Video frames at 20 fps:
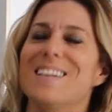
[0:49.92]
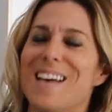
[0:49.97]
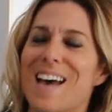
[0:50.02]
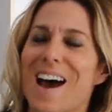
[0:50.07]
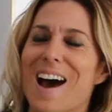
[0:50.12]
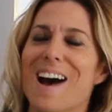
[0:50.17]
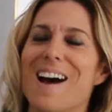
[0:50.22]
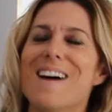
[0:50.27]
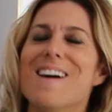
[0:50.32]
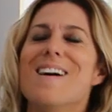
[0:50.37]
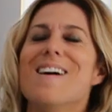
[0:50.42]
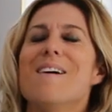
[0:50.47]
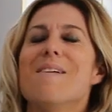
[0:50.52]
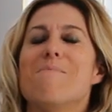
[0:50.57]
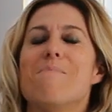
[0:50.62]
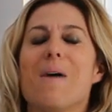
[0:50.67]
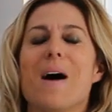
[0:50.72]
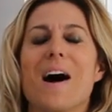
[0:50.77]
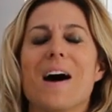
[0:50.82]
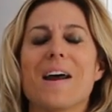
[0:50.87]
Yeah,
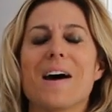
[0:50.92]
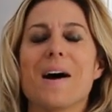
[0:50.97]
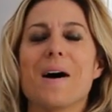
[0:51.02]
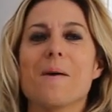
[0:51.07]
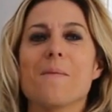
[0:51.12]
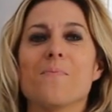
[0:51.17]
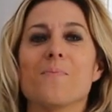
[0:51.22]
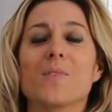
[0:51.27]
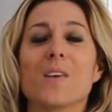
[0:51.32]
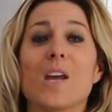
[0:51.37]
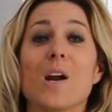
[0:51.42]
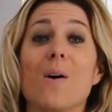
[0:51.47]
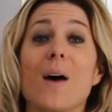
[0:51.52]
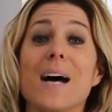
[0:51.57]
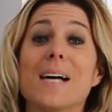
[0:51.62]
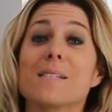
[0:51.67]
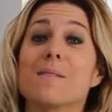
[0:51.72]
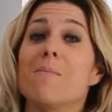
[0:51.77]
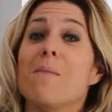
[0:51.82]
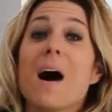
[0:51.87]
but um, you know,
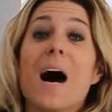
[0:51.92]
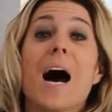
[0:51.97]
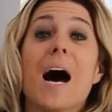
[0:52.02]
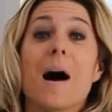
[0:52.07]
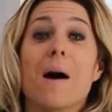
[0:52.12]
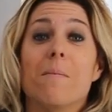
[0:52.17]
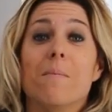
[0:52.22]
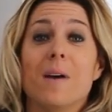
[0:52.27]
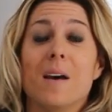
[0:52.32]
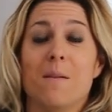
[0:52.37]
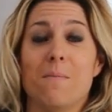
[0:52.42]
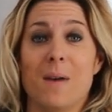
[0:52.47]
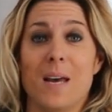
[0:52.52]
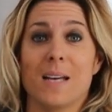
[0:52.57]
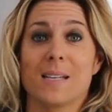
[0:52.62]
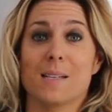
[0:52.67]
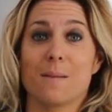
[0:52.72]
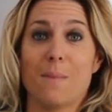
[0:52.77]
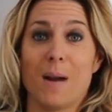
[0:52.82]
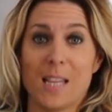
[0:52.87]
as a mom, it
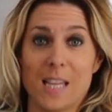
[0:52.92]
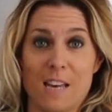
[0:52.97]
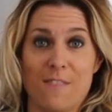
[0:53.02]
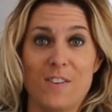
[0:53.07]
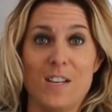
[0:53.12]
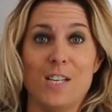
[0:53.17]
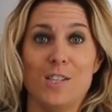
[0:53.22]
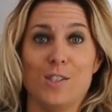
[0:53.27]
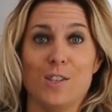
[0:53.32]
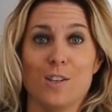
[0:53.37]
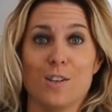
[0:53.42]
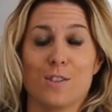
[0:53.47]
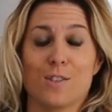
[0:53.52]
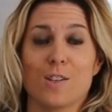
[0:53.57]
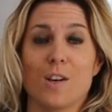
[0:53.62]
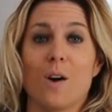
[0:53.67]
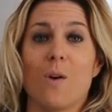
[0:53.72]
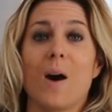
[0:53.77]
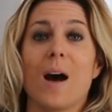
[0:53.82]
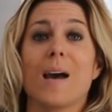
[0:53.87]
makes my life easier.
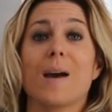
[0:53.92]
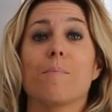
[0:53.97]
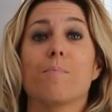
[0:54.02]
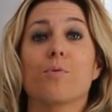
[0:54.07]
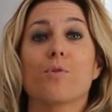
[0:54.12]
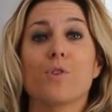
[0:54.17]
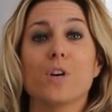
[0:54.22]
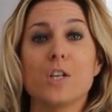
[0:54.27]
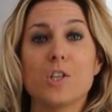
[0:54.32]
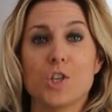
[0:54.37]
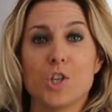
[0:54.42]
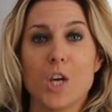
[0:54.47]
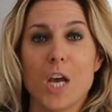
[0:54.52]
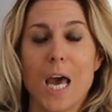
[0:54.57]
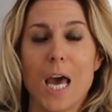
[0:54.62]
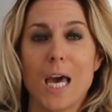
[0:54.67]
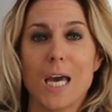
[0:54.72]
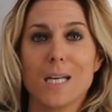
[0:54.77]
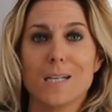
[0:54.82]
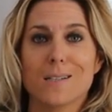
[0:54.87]
So I
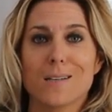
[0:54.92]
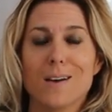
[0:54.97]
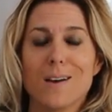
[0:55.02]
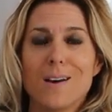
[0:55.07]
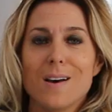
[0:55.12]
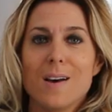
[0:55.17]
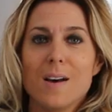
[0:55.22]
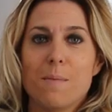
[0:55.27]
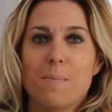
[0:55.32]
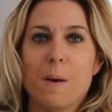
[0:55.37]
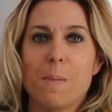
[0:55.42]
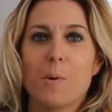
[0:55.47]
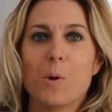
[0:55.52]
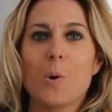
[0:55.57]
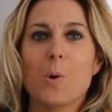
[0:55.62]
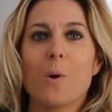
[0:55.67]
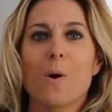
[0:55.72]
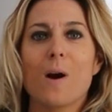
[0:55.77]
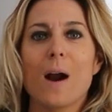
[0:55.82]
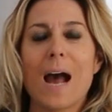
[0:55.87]
appreciate people
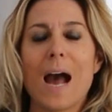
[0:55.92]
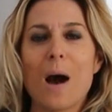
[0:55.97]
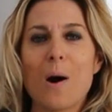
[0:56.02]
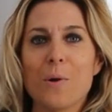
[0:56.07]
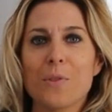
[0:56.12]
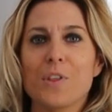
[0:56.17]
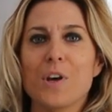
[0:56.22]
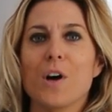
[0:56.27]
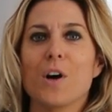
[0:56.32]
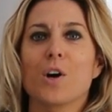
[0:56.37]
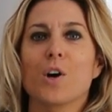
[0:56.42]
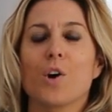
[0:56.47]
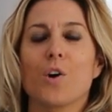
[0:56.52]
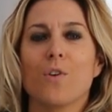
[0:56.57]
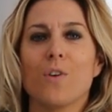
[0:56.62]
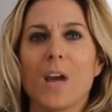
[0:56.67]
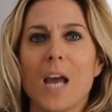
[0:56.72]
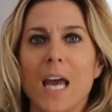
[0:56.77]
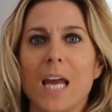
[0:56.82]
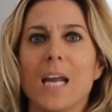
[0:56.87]
who are out there
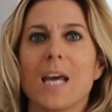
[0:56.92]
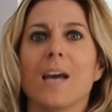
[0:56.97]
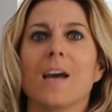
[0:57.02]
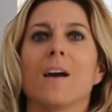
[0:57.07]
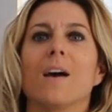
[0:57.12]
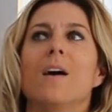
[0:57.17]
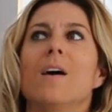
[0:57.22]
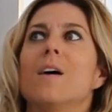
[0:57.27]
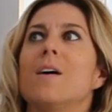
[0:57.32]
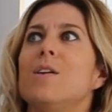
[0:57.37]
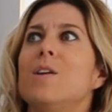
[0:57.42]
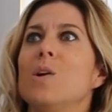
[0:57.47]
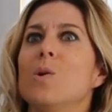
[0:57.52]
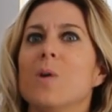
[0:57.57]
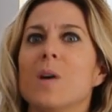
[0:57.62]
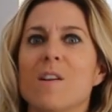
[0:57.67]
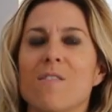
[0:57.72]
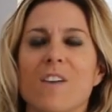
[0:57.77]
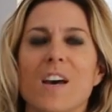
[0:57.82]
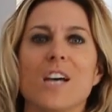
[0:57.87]
creating new
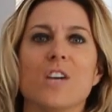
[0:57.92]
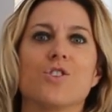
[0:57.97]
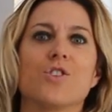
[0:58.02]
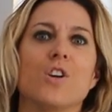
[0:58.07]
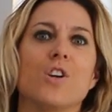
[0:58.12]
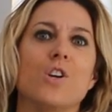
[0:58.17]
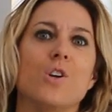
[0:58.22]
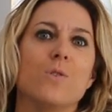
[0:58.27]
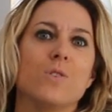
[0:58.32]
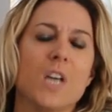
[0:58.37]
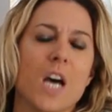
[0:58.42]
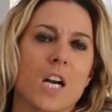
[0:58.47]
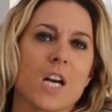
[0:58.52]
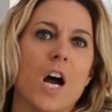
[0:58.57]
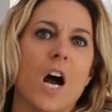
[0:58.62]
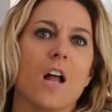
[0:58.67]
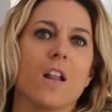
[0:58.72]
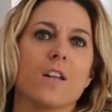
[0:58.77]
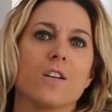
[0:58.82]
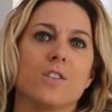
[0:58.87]
innovation, new
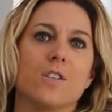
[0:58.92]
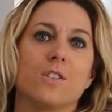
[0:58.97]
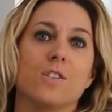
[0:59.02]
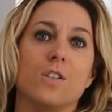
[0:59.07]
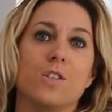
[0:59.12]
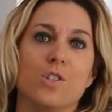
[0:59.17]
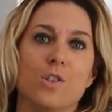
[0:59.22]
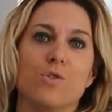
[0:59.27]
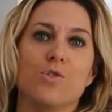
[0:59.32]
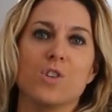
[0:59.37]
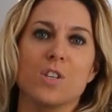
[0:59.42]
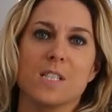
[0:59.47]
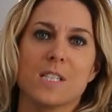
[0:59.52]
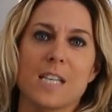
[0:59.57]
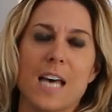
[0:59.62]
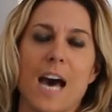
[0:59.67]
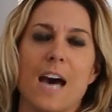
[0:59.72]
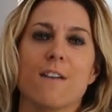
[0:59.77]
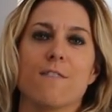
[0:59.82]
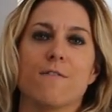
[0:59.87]
technology to do just
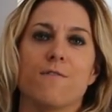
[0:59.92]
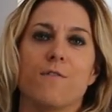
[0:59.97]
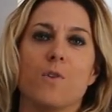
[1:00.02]
that